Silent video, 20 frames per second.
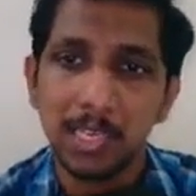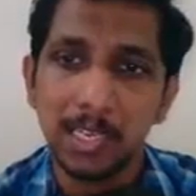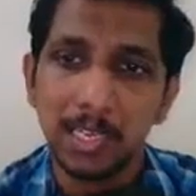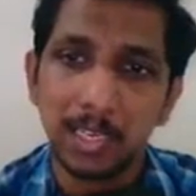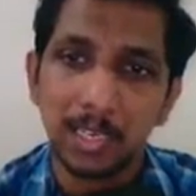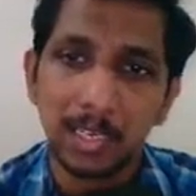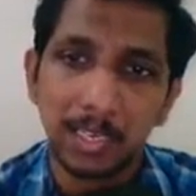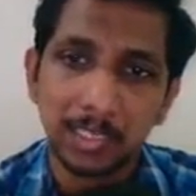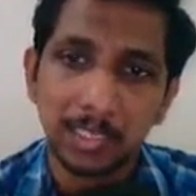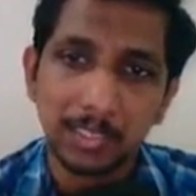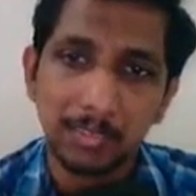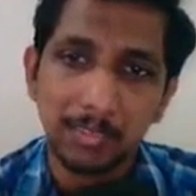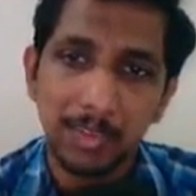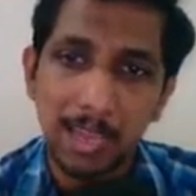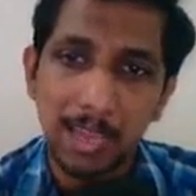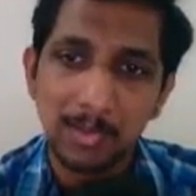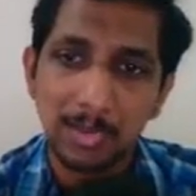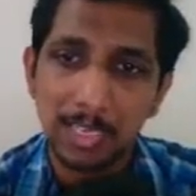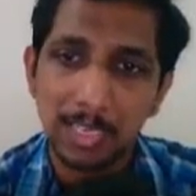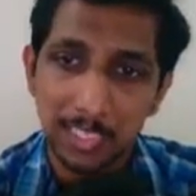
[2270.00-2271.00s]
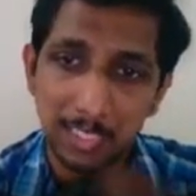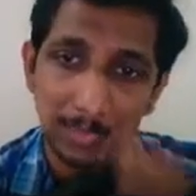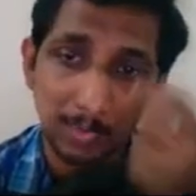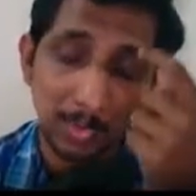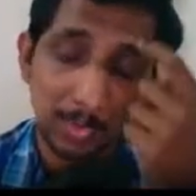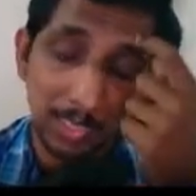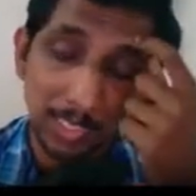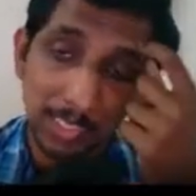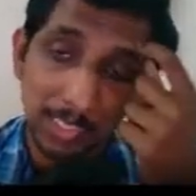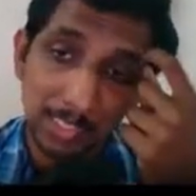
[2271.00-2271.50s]
the value
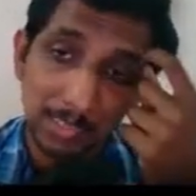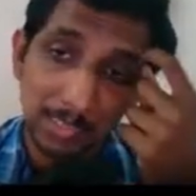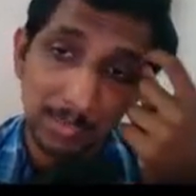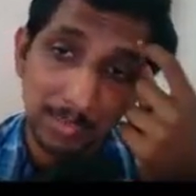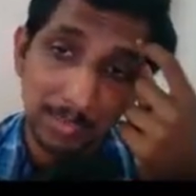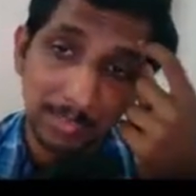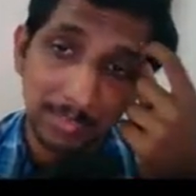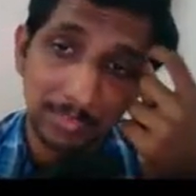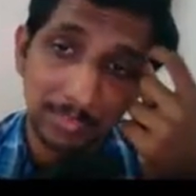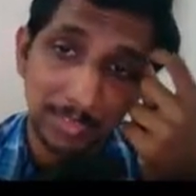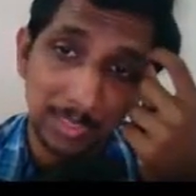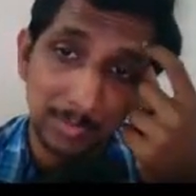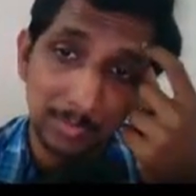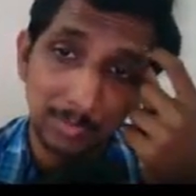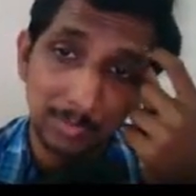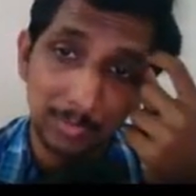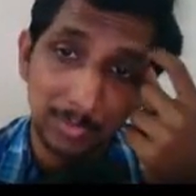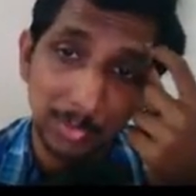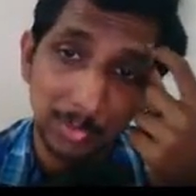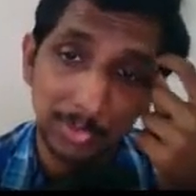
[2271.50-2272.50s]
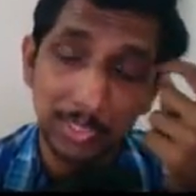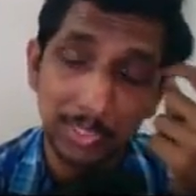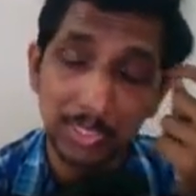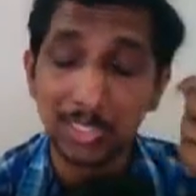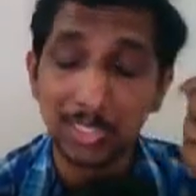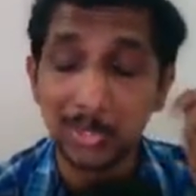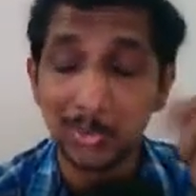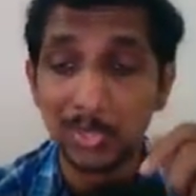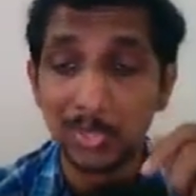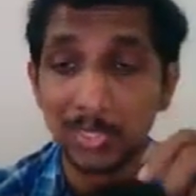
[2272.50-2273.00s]
corresponding from both
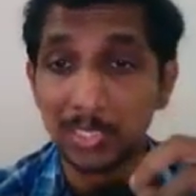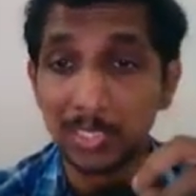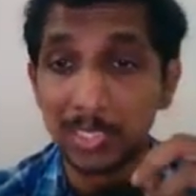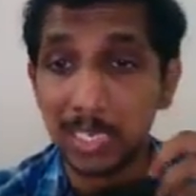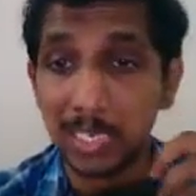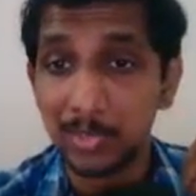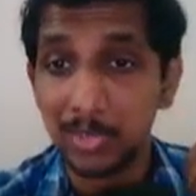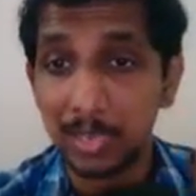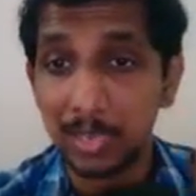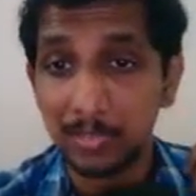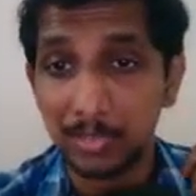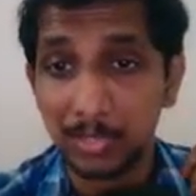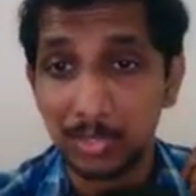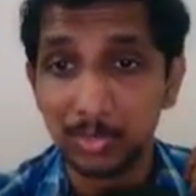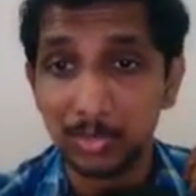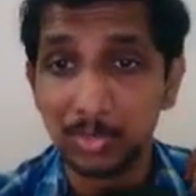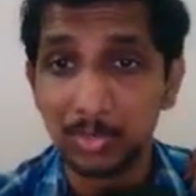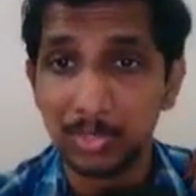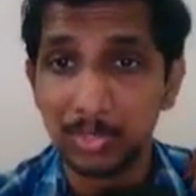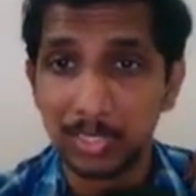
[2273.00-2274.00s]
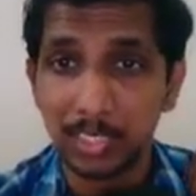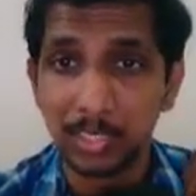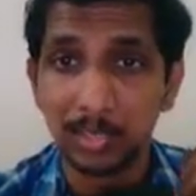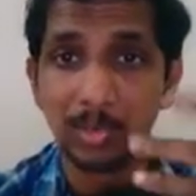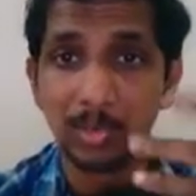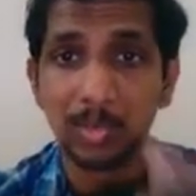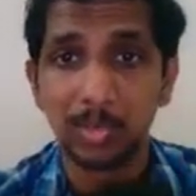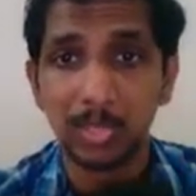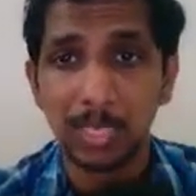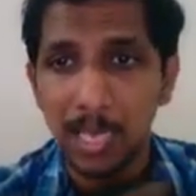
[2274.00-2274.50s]
these equations, and you have to stick
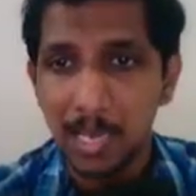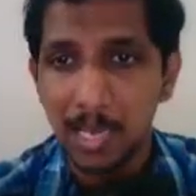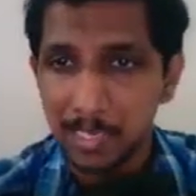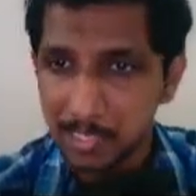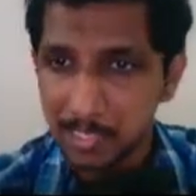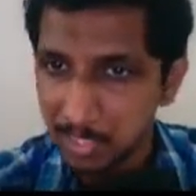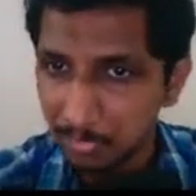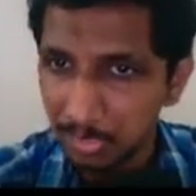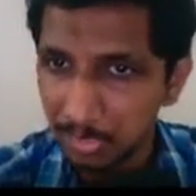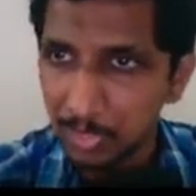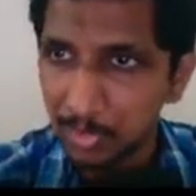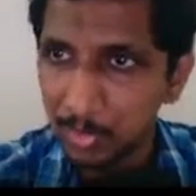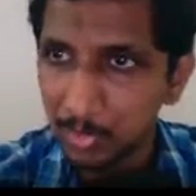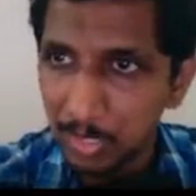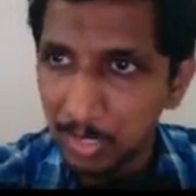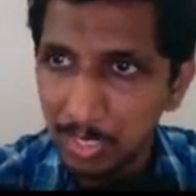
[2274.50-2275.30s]
on to the larger value.